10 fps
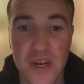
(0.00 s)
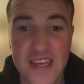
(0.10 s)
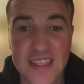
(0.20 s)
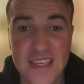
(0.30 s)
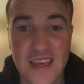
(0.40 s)

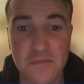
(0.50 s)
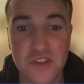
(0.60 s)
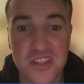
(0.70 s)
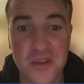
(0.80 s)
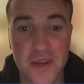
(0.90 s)
league team,
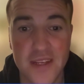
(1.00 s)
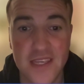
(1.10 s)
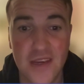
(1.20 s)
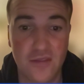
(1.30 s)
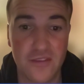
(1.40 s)
just so I can
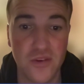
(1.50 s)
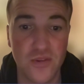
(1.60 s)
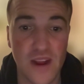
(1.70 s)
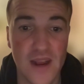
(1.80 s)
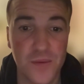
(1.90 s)
tick off a new
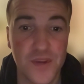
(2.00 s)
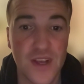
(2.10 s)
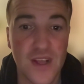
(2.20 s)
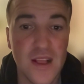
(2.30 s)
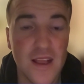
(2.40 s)
ground.
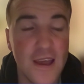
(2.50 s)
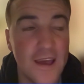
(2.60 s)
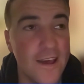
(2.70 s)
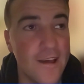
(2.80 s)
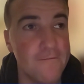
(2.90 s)

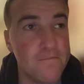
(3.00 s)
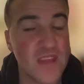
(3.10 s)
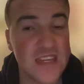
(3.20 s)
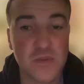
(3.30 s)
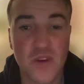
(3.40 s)

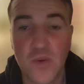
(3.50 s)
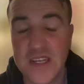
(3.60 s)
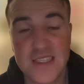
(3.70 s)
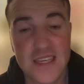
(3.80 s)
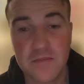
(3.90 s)
As we
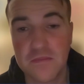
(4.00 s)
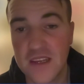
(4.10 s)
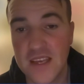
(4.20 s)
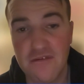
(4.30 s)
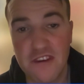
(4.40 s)
always seem
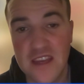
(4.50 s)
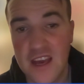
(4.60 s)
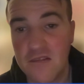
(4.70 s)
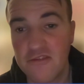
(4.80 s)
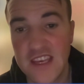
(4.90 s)
in the FA
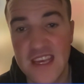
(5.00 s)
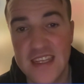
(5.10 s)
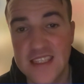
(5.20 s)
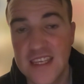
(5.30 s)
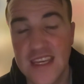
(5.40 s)
Cup for
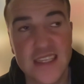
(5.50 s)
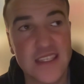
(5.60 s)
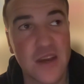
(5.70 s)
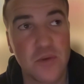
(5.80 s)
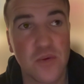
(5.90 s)
years and
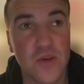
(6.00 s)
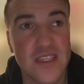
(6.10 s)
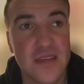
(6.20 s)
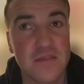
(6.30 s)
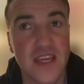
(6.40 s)
years now, we always
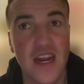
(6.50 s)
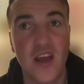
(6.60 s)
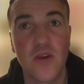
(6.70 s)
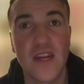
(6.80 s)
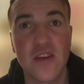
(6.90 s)
seem to get
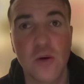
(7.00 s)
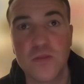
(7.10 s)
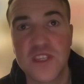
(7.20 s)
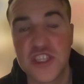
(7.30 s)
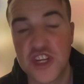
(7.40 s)
lower league
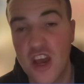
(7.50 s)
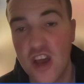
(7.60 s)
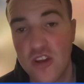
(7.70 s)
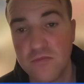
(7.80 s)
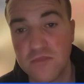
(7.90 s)
opposition at
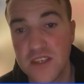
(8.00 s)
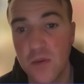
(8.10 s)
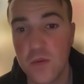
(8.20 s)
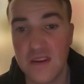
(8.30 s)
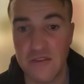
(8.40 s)
home, so
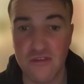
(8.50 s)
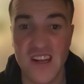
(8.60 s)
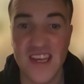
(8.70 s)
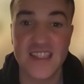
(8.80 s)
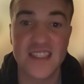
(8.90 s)
we never
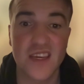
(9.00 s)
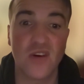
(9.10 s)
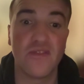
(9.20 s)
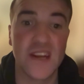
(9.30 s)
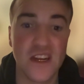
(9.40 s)
really get to tick
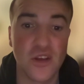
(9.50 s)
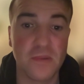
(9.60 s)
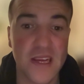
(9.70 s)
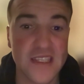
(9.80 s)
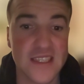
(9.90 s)
off any new
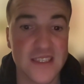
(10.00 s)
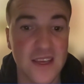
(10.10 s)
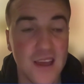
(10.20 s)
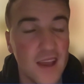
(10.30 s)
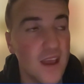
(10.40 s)
places.
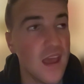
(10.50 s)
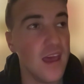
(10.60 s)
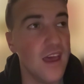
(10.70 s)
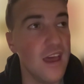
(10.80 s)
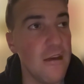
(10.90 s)

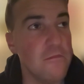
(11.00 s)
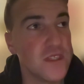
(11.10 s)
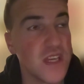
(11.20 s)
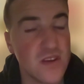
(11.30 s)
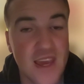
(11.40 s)

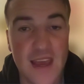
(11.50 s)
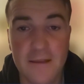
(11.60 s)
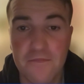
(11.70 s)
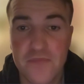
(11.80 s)
So yeah,